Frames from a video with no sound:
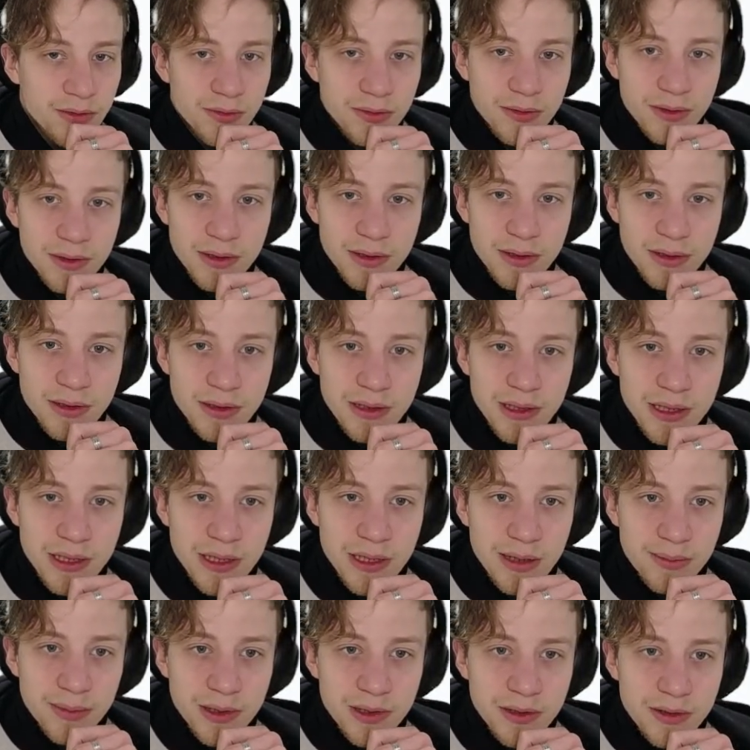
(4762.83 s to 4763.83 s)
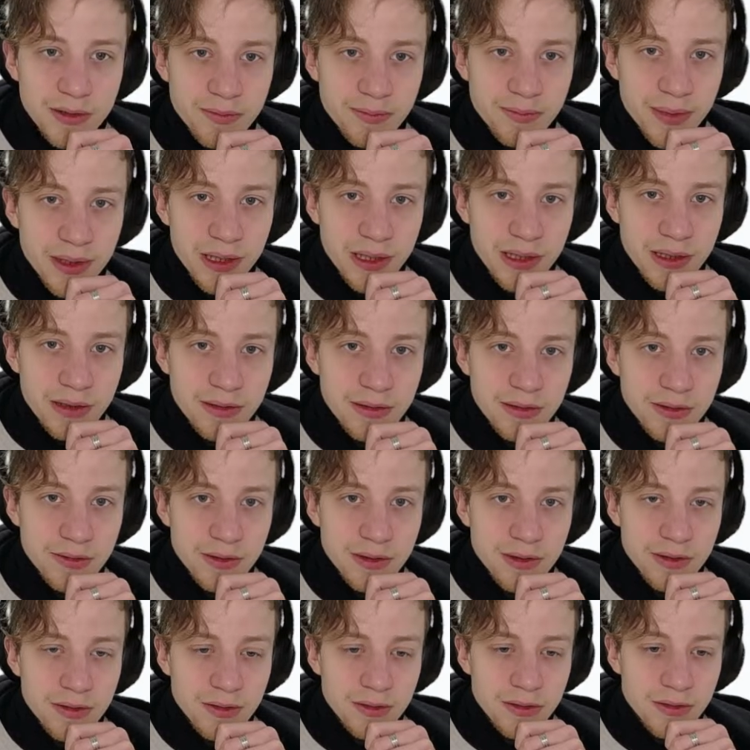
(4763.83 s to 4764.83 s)
clean up this place so
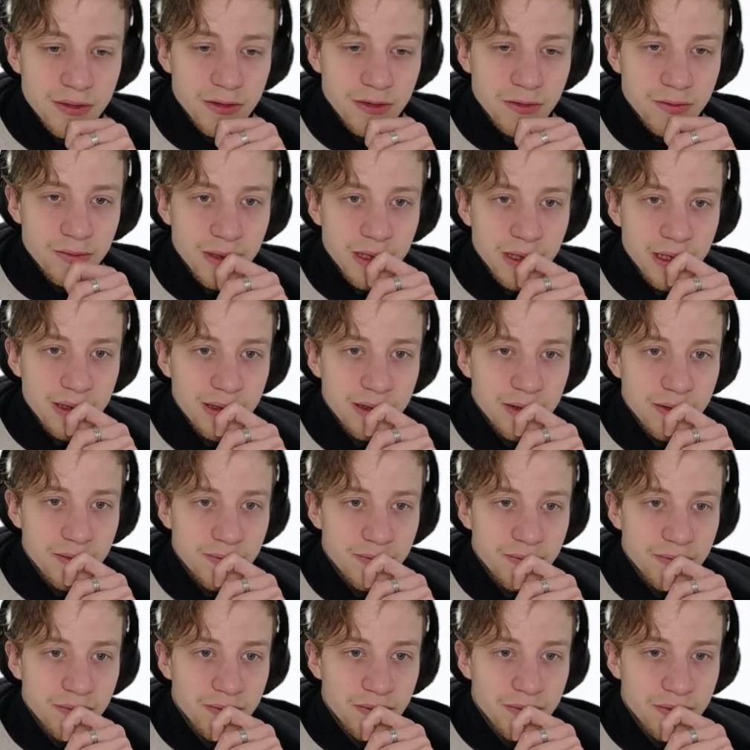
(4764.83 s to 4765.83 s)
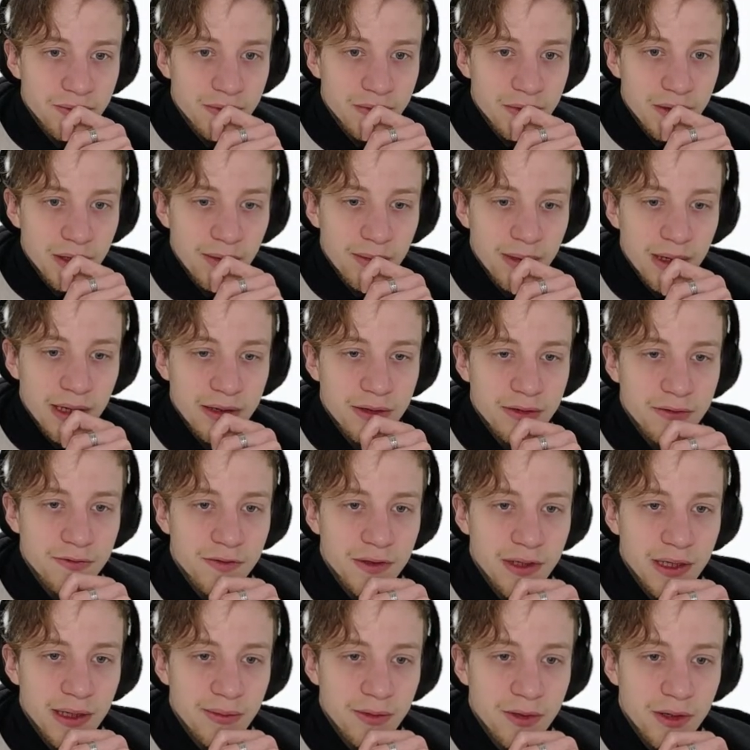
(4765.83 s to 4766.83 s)
it's not so big? I mean, I don't
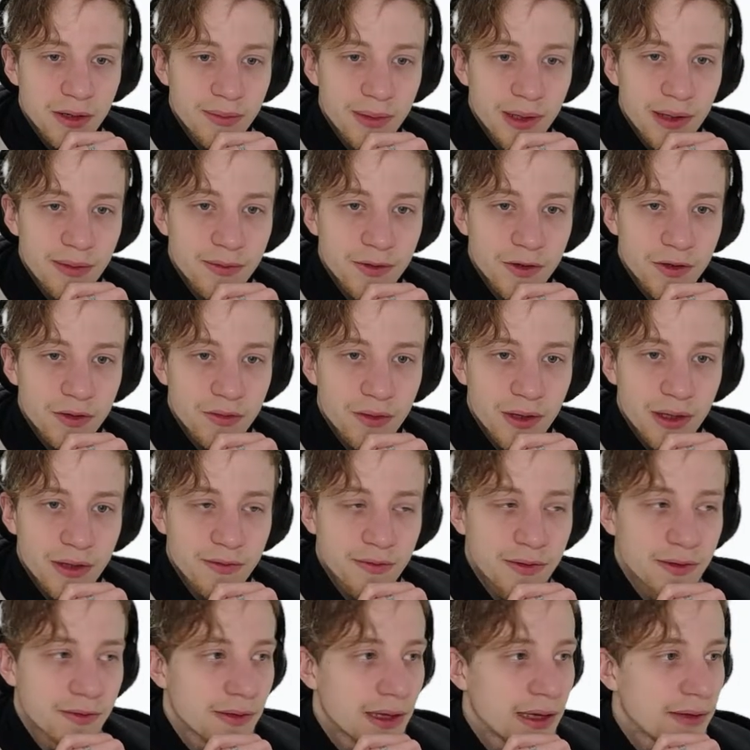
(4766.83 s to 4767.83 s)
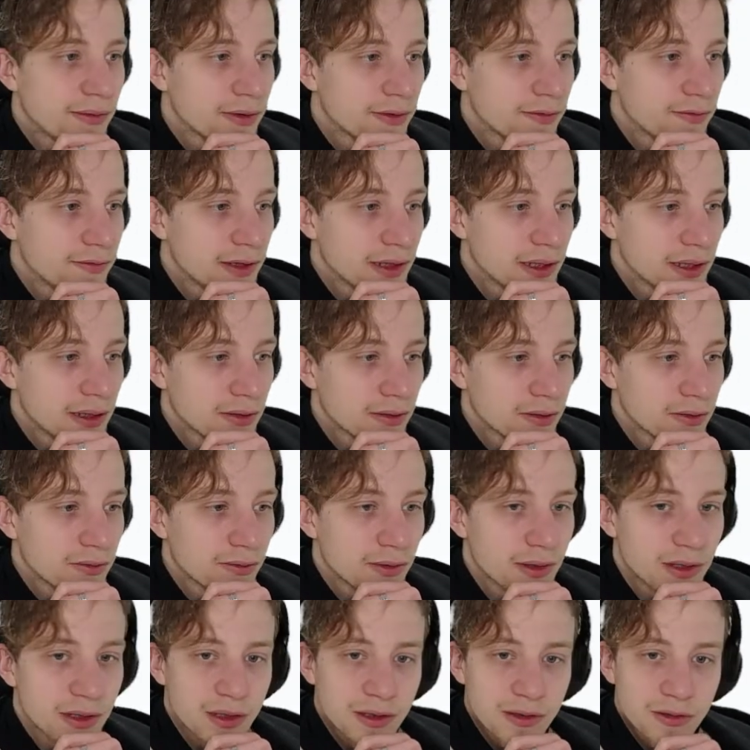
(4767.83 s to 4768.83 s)
think I'm gonna be able to ever fit it
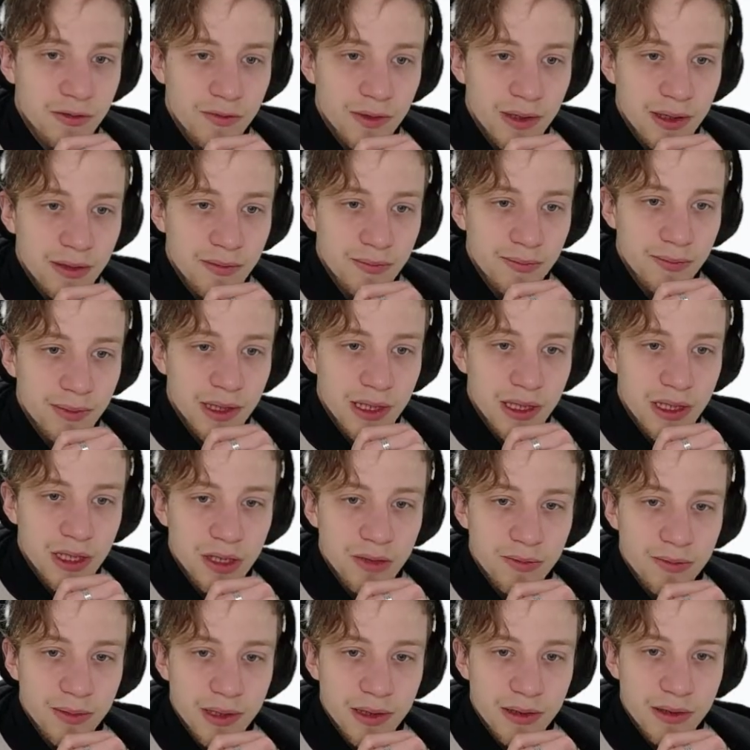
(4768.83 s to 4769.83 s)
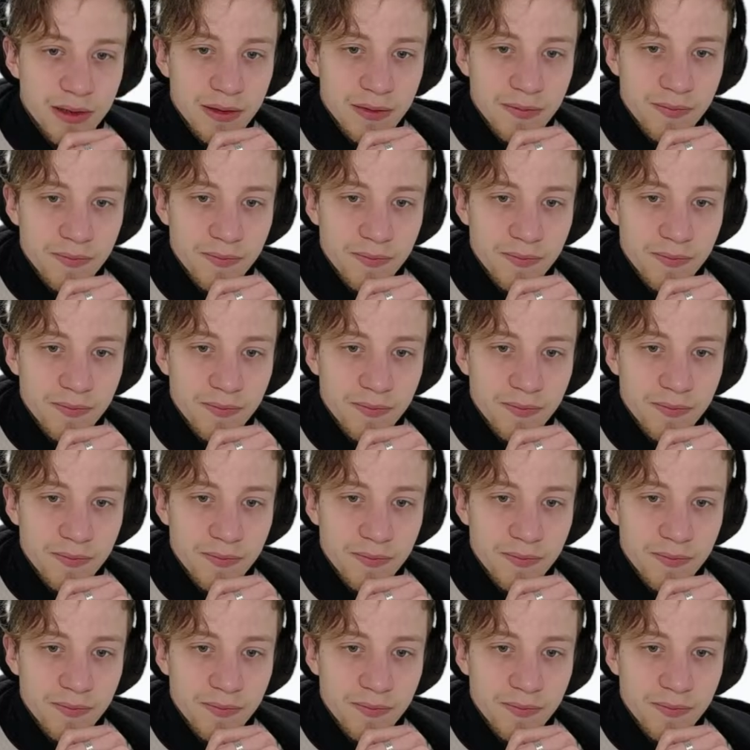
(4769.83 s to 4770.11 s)
on just one page, but